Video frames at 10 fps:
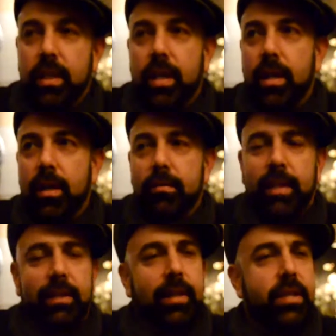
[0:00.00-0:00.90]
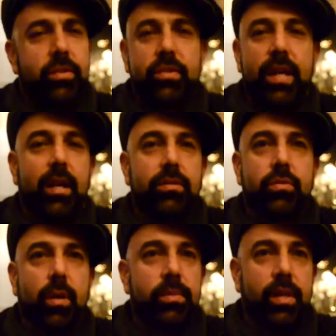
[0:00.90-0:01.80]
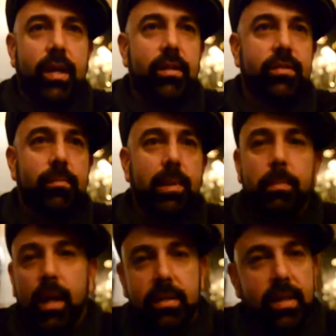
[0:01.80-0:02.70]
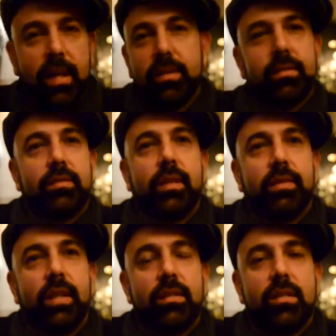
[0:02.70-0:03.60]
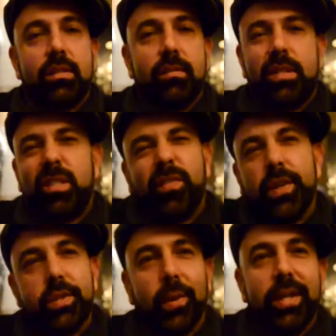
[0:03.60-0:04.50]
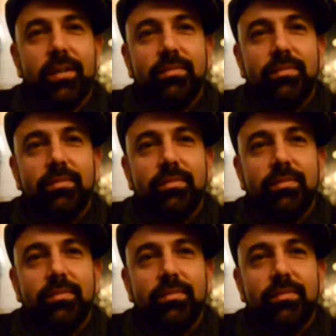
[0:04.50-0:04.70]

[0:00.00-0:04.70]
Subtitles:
like laser sounds and drum sounds and beatbox sounds and everything. It's just a fun toy.